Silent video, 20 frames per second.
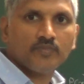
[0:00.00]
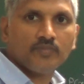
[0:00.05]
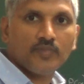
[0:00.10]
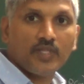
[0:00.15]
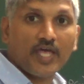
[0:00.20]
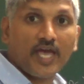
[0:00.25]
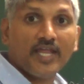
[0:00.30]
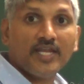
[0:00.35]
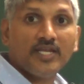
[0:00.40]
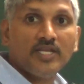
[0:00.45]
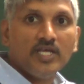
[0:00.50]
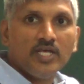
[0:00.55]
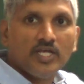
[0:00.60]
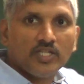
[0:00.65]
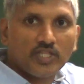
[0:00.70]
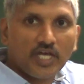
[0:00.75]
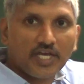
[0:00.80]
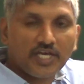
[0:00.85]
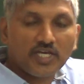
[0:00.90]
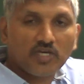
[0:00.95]
then
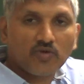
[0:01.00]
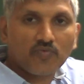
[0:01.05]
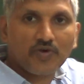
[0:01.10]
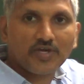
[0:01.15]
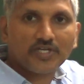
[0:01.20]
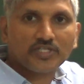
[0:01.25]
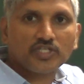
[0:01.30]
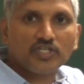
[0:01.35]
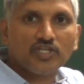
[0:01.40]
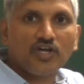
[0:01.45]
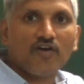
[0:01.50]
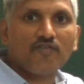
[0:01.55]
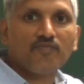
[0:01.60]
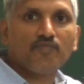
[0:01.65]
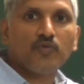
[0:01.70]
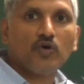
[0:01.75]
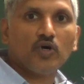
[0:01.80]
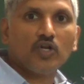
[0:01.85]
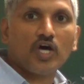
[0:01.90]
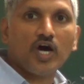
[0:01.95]
the equation of
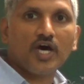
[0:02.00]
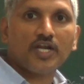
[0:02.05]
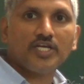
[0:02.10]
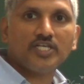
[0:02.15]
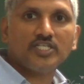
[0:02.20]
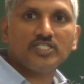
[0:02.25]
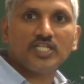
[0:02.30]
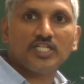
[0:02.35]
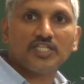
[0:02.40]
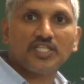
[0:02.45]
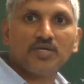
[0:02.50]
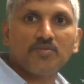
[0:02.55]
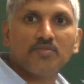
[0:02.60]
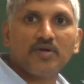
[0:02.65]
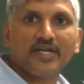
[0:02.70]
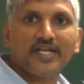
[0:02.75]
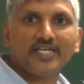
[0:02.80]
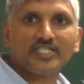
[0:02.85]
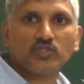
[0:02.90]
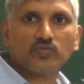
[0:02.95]
polar is nothing
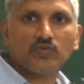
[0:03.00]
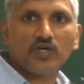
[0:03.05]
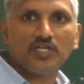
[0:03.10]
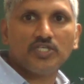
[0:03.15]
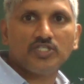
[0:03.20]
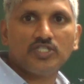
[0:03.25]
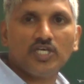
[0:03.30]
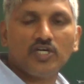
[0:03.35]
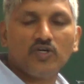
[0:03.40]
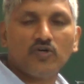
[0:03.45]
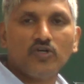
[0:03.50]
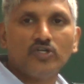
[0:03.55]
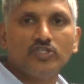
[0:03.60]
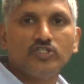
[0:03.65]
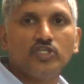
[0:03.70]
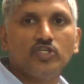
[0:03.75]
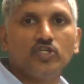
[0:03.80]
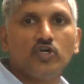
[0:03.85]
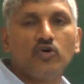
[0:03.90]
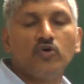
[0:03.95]
but S1 is equal to
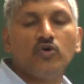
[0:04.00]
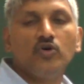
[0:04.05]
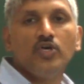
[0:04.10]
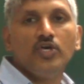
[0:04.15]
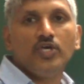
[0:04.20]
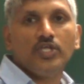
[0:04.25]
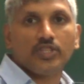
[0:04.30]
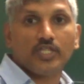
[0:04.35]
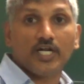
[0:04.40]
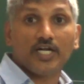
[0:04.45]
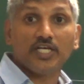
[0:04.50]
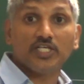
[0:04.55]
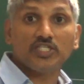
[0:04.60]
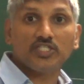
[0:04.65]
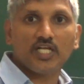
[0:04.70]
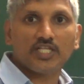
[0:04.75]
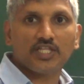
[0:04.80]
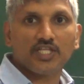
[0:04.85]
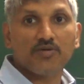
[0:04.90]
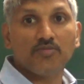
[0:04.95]
0. That is
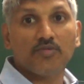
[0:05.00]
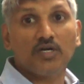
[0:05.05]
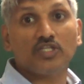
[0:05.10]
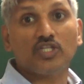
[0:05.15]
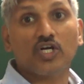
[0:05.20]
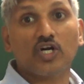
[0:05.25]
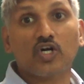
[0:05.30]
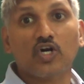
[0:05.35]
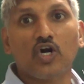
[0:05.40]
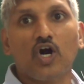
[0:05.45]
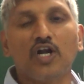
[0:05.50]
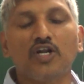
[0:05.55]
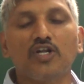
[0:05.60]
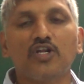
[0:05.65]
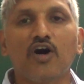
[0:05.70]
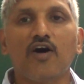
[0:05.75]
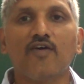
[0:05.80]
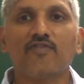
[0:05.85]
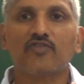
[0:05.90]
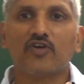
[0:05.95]
nothing but the chord
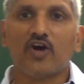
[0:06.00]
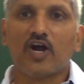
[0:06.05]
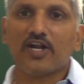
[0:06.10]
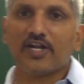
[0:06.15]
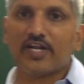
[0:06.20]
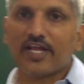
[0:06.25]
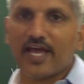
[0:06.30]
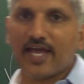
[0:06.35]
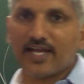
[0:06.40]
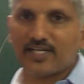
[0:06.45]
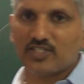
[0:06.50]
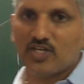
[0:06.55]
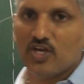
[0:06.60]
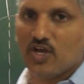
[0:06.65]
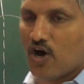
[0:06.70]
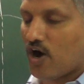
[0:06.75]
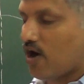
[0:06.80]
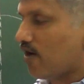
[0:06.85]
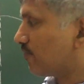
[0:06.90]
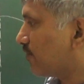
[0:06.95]
of contact
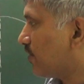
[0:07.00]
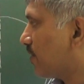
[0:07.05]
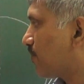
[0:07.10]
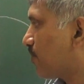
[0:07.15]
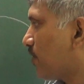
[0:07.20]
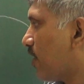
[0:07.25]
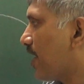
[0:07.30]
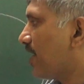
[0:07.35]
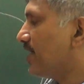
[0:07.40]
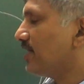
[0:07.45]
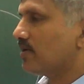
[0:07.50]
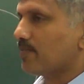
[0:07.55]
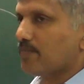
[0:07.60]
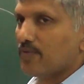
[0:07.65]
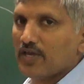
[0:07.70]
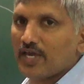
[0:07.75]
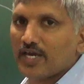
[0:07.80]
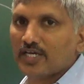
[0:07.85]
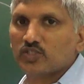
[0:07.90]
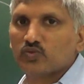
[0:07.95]
of a point
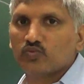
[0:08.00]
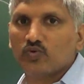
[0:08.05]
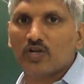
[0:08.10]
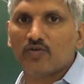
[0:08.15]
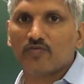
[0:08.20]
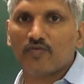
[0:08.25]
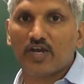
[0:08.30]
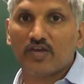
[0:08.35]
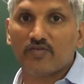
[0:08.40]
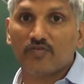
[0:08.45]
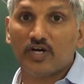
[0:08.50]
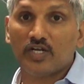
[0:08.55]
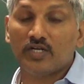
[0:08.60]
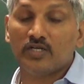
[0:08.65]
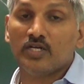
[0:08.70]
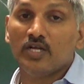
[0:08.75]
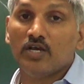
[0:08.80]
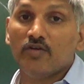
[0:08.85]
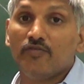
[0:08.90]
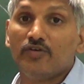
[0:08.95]
P x1
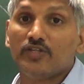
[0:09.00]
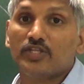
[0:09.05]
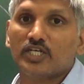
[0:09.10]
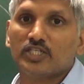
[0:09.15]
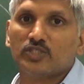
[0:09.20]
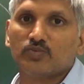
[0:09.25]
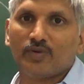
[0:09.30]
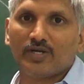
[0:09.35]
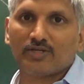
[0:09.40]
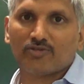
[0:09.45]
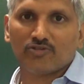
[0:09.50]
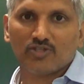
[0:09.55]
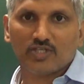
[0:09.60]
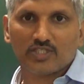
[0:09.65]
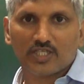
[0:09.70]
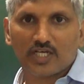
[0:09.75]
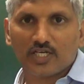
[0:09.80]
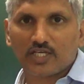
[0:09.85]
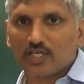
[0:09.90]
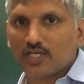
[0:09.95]
y1 with respect to the
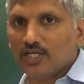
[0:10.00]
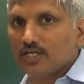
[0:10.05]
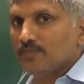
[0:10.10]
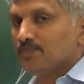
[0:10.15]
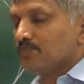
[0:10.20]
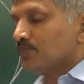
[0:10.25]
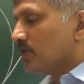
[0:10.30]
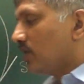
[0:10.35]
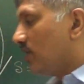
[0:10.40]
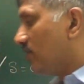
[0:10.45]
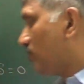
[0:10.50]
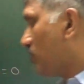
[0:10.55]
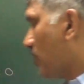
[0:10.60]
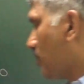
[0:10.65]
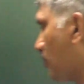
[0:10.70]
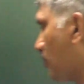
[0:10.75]
circle. If the